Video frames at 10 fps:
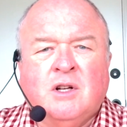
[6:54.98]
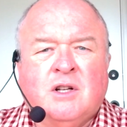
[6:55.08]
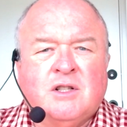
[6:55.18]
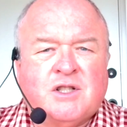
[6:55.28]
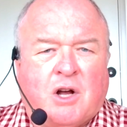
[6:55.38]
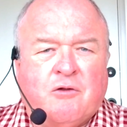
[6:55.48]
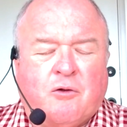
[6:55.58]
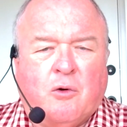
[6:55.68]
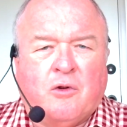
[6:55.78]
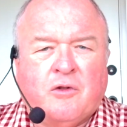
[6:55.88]
so
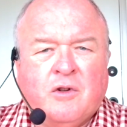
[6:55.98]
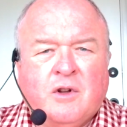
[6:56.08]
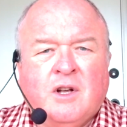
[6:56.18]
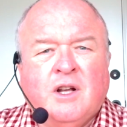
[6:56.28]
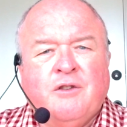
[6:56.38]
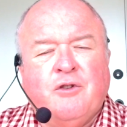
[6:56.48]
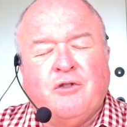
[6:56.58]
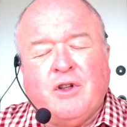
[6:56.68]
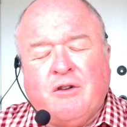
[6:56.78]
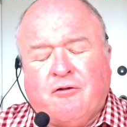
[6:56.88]
forth. If you
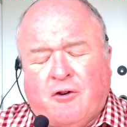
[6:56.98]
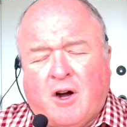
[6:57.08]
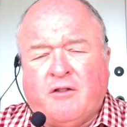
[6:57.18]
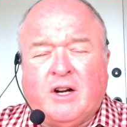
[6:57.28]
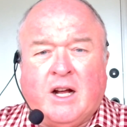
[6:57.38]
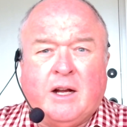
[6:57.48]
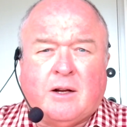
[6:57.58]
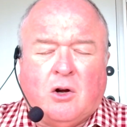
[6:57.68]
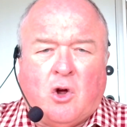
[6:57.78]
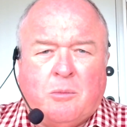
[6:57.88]
think 5 and 8
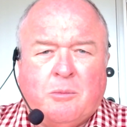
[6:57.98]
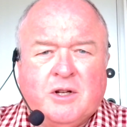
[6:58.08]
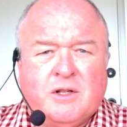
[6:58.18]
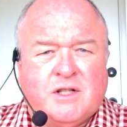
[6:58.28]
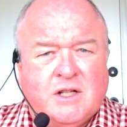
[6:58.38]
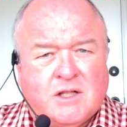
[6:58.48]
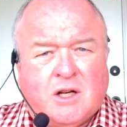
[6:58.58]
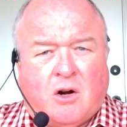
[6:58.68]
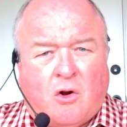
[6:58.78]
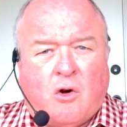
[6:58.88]
kilometres isn't
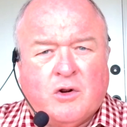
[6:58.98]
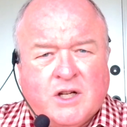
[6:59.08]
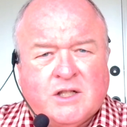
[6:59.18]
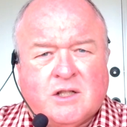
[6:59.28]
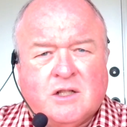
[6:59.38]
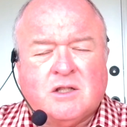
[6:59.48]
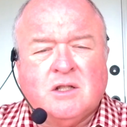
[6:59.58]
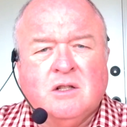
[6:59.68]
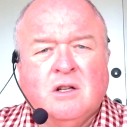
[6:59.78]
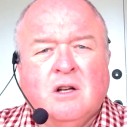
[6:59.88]
a long distance,
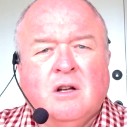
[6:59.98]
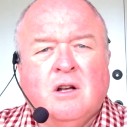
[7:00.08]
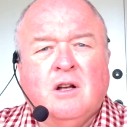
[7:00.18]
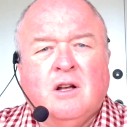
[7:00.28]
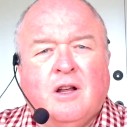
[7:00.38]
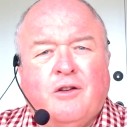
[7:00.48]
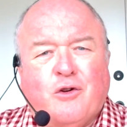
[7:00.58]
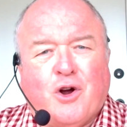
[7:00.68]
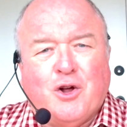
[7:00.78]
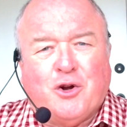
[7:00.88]
if
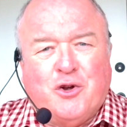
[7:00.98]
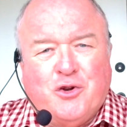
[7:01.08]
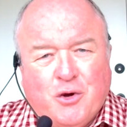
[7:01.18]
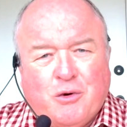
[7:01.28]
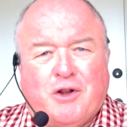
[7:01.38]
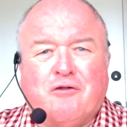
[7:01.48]
you're only doing